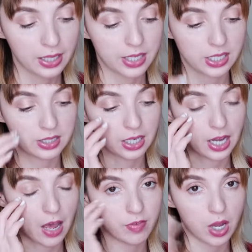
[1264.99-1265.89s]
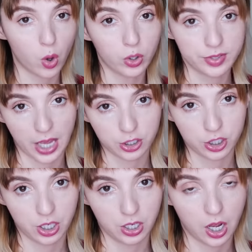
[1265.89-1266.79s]
they did have a whole
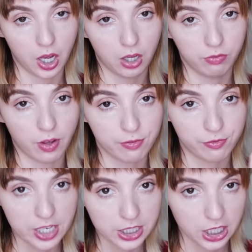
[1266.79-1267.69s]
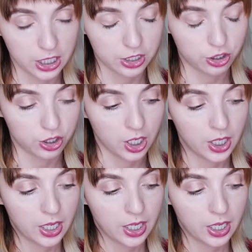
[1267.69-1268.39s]
section of vintage